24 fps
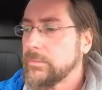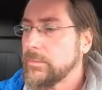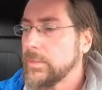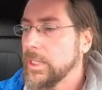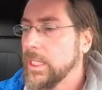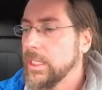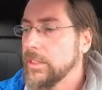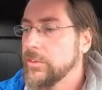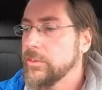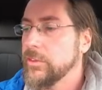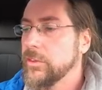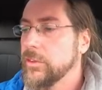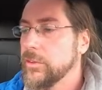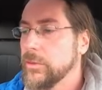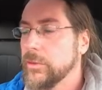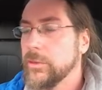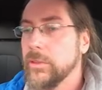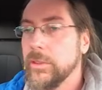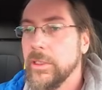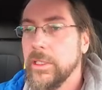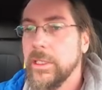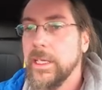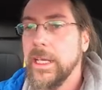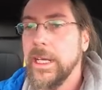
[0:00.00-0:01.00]
Let's do
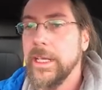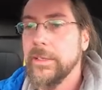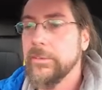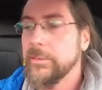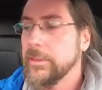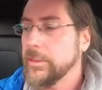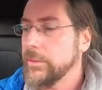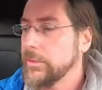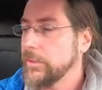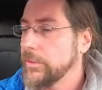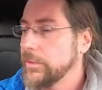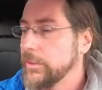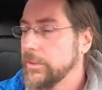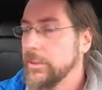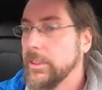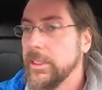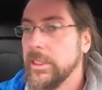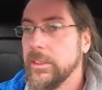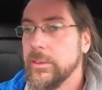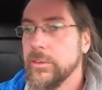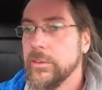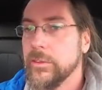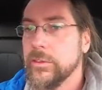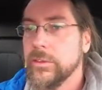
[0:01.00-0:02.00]

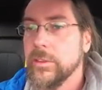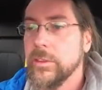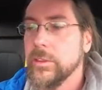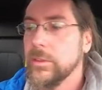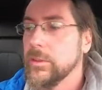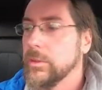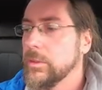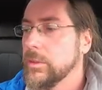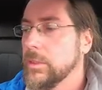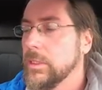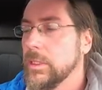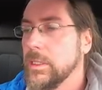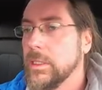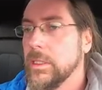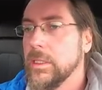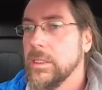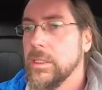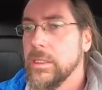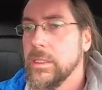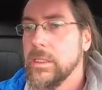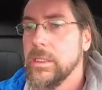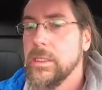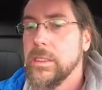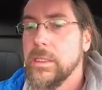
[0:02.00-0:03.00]
130 or so
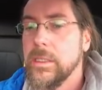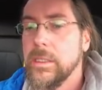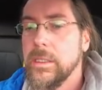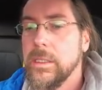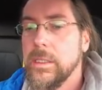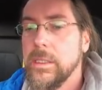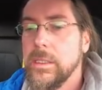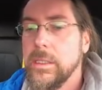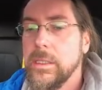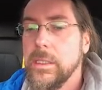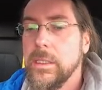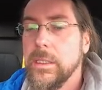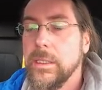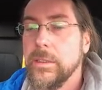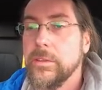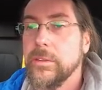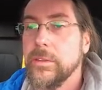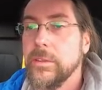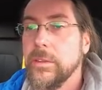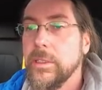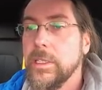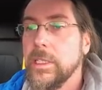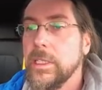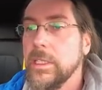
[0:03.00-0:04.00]

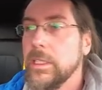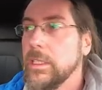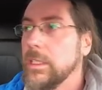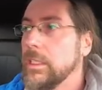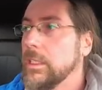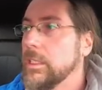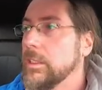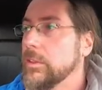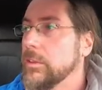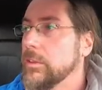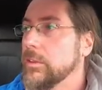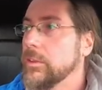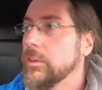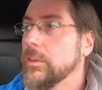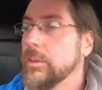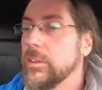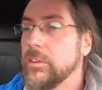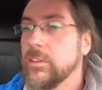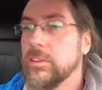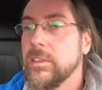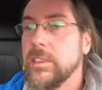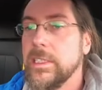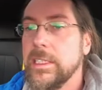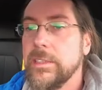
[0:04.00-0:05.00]
you can hear the
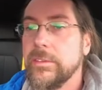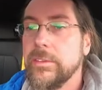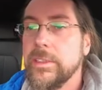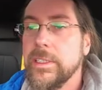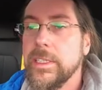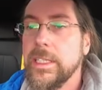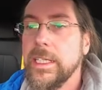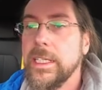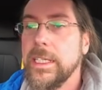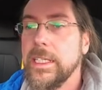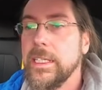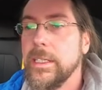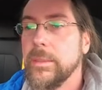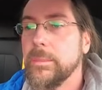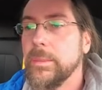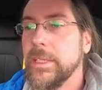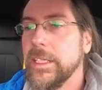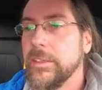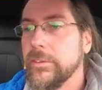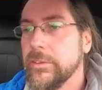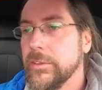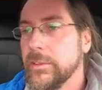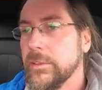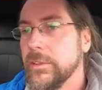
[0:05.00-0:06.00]
noise level then, but
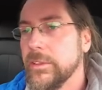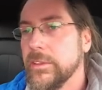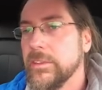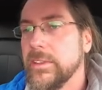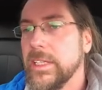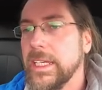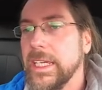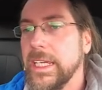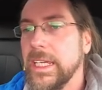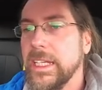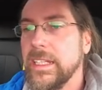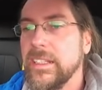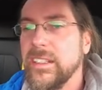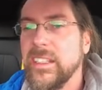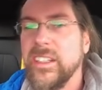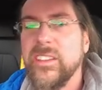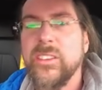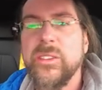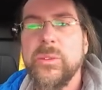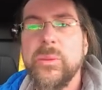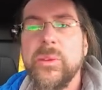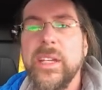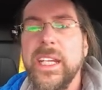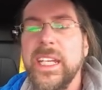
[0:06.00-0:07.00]
of course, again,
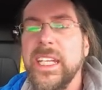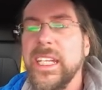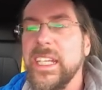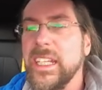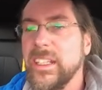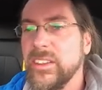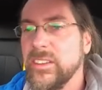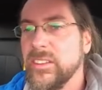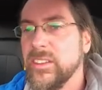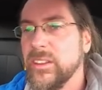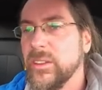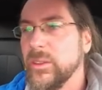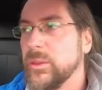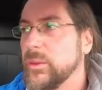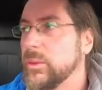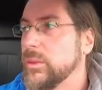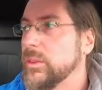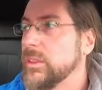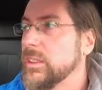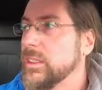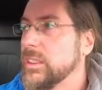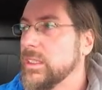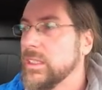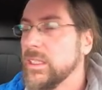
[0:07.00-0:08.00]
it's raining, so
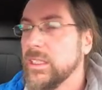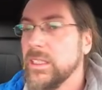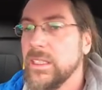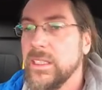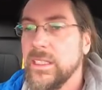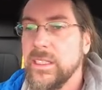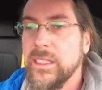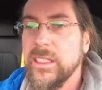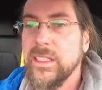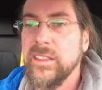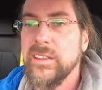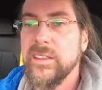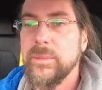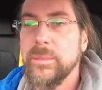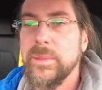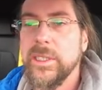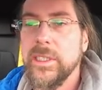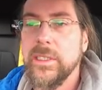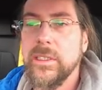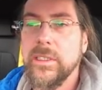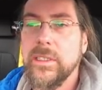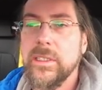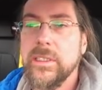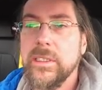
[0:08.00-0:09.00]
that's a bit
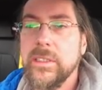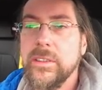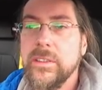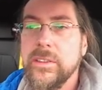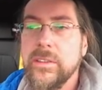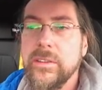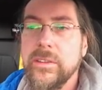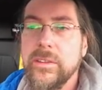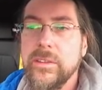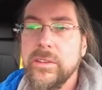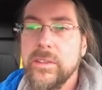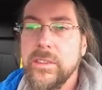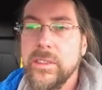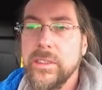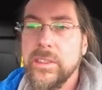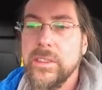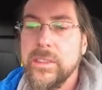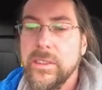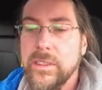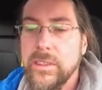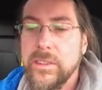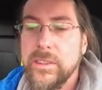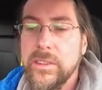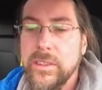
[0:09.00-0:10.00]
hard to
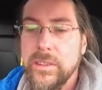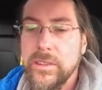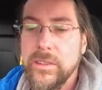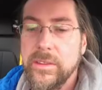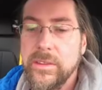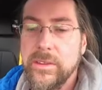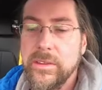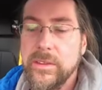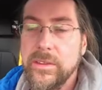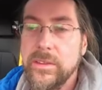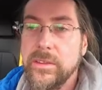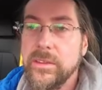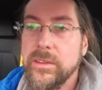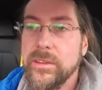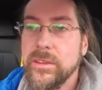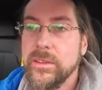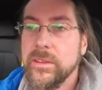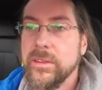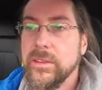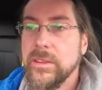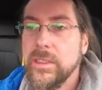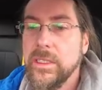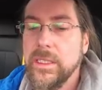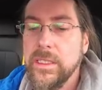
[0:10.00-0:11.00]

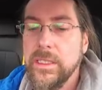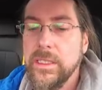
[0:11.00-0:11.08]
do.